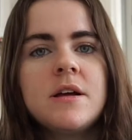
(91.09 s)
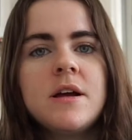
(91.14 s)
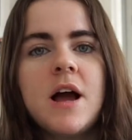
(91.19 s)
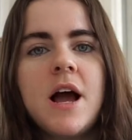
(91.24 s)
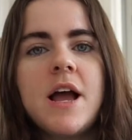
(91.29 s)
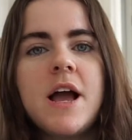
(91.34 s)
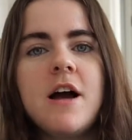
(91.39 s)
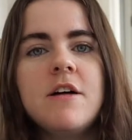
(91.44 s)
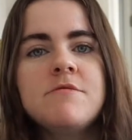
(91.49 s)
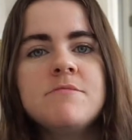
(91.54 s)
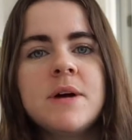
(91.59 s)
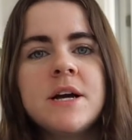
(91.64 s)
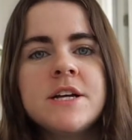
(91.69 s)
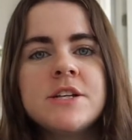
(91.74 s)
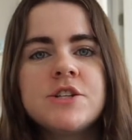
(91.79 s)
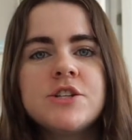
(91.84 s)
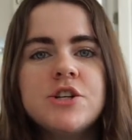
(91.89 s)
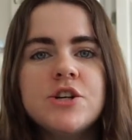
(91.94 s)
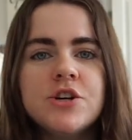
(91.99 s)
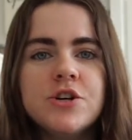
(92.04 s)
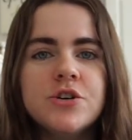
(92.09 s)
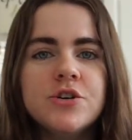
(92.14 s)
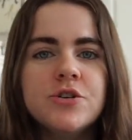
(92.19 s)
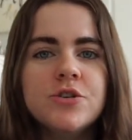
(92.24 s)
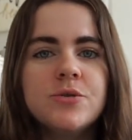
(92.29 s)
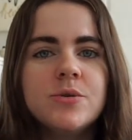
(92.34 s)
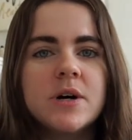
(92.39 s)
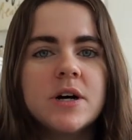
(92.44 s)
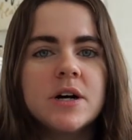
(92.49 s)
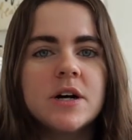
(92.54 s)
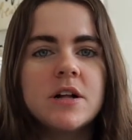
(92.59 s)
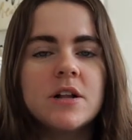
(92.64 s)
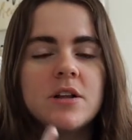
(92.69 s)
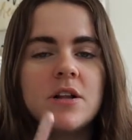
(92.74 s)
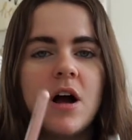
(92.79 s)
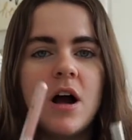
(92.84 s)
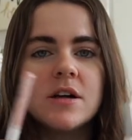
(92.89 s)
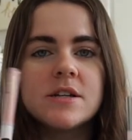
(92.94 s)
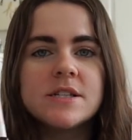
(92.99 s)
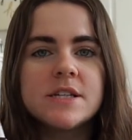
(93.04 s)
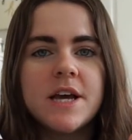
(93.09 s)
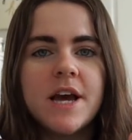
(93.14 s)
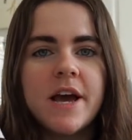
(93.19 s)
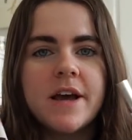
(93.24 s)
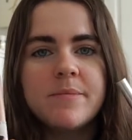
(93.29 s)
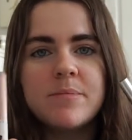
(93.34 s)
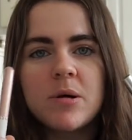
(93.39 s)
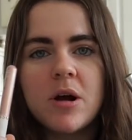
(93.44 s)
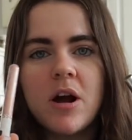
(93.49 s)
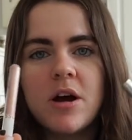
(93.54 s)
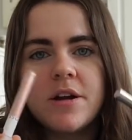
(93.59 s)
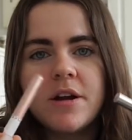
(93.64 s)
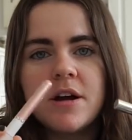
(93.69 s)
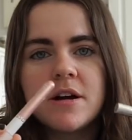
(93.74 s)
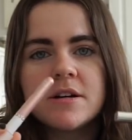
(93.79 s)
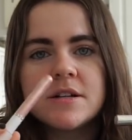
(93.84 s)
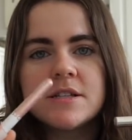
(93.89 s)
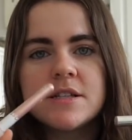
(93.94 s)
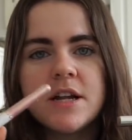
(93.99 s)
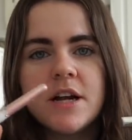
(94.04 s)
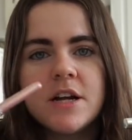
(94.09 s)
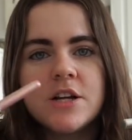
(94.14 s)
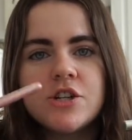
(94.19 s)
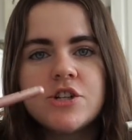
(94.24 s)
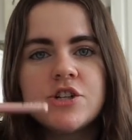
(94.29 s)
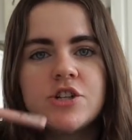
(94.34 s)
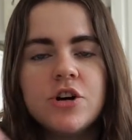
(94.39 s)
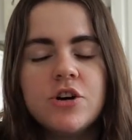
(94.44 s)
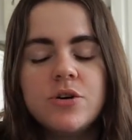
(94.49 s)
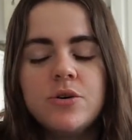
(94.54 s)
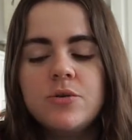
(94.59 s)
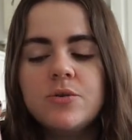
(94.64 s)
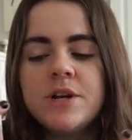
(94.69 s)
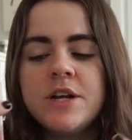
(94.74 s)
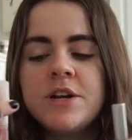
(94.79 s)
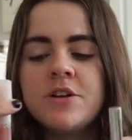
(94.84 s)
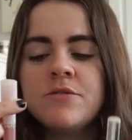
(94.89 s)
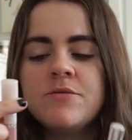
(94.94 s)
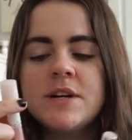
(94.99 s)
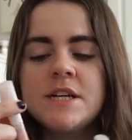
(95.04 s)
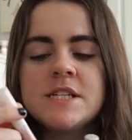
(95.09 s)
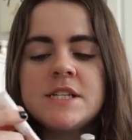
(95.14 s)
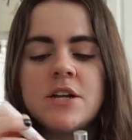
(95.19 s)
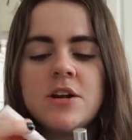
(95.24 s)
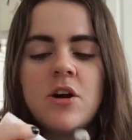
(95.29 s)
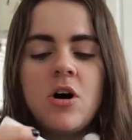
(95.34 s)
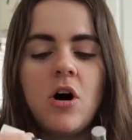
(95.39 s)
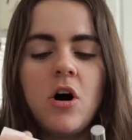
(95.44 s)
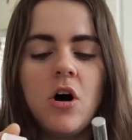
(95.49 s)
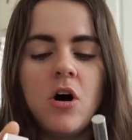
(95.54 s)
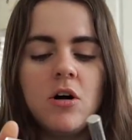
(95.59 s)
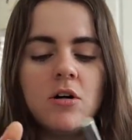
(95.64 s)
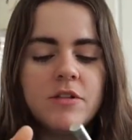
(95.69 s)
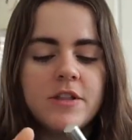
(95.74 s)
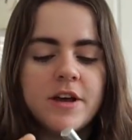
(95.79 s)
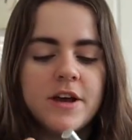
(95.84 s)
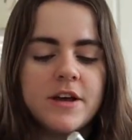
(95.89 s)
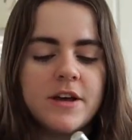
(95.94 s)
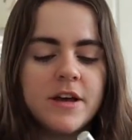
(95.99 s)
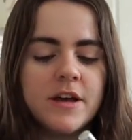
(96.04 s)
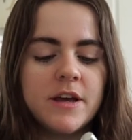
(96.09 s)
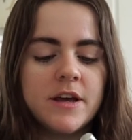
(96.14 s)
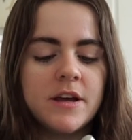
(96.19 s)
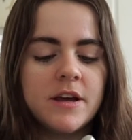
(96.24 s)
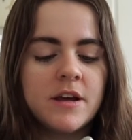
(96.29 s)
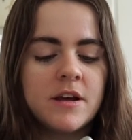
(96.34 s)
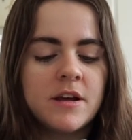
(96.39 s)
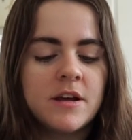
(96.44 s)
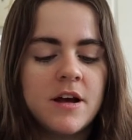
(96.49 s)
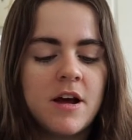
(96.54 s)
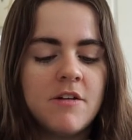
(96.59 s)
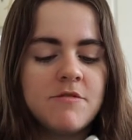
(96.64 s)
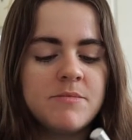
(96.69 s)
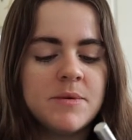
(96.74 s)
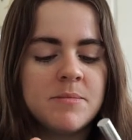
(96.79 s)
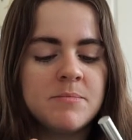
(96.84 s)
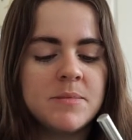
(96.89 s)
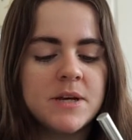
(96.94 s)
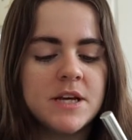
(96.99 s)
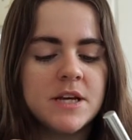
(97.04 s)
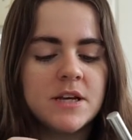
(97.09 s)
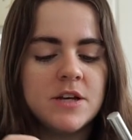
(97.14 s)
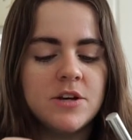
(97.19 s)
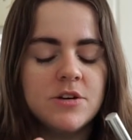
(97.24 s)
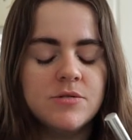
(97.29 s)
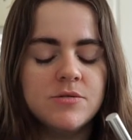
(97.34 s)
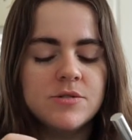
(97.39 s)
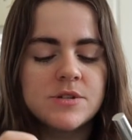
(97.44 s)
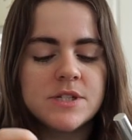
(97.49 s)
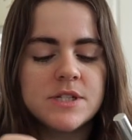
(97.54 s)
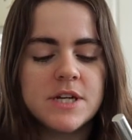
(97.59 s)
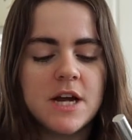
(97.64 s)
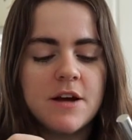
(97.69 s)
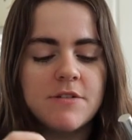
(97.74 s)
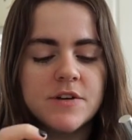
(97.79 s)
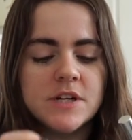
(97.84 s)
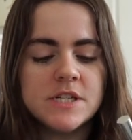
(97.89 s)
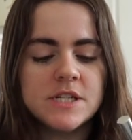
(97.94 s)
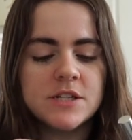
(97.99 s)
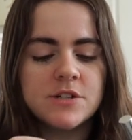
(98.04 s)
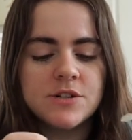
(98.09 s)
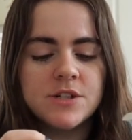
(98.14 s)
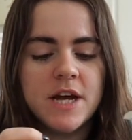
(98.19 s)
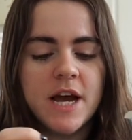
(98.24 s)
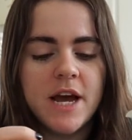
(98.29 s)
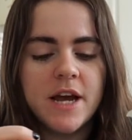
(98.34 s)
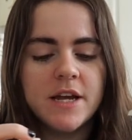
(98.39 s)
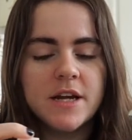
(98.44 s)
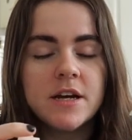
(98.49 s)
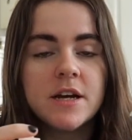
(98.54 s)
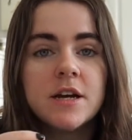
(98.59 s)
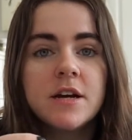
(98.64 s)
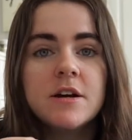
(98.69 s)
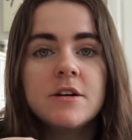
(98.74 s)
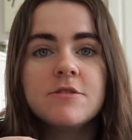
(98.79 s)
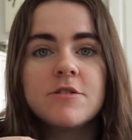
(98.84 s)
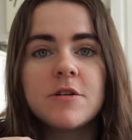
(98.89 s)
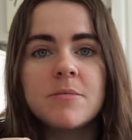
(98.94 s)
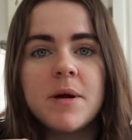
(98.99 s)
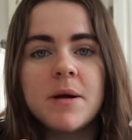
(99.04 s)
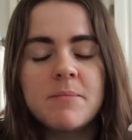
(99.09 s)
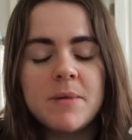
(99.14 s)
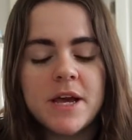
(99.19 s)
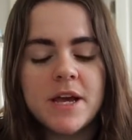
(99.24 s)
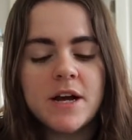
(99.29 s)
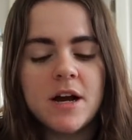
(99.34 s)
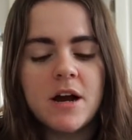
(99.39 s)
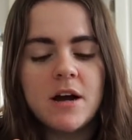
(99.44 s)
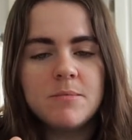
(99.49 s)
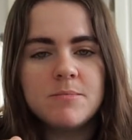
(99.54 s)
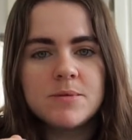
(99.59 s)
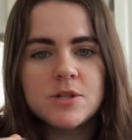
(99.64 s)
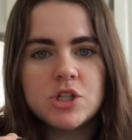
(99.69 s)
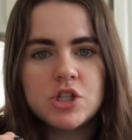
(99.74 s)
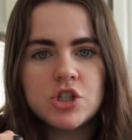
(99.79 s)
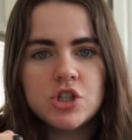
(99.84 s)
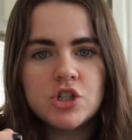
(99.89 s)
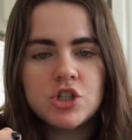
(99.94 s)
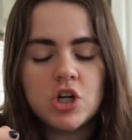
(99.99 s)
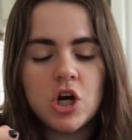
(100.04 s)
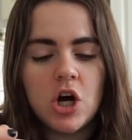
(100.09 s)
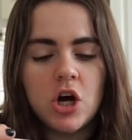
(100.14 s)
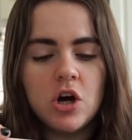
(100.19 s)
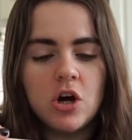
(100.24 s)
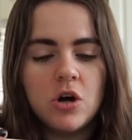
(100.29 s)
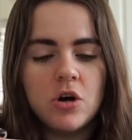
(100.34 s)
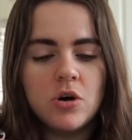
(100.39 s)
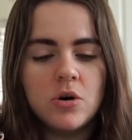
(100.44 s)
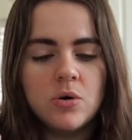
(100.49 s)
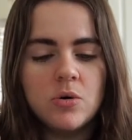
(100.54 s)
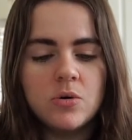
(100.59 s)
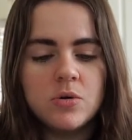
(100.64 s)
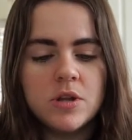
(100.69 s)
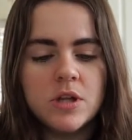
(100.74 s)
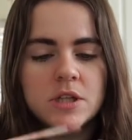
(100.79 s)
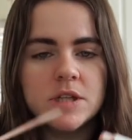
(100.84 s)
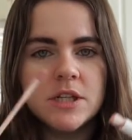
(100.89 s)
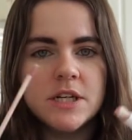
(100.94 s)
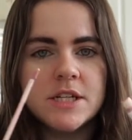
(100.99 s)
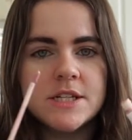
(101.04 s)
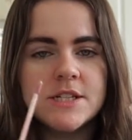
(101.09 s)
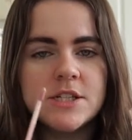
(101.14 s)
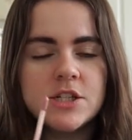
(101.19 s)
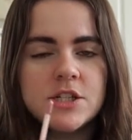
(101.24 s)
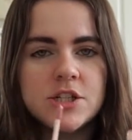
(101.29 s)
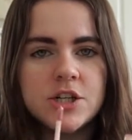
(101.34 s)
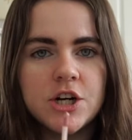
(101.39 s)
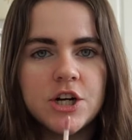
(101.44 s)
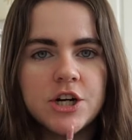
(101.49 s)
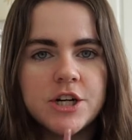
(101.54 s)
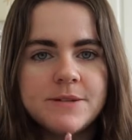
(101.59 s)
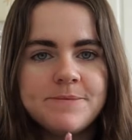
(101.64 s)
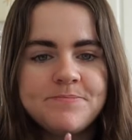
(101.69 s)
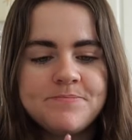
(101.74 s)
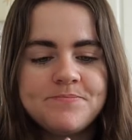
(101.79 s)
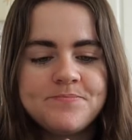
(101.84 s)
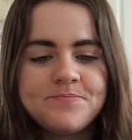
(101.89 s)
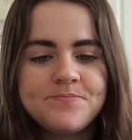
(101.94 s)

I have my two Glossier products that I showed in a recent haul. They have been being used every single day for my makeup. So the Lidster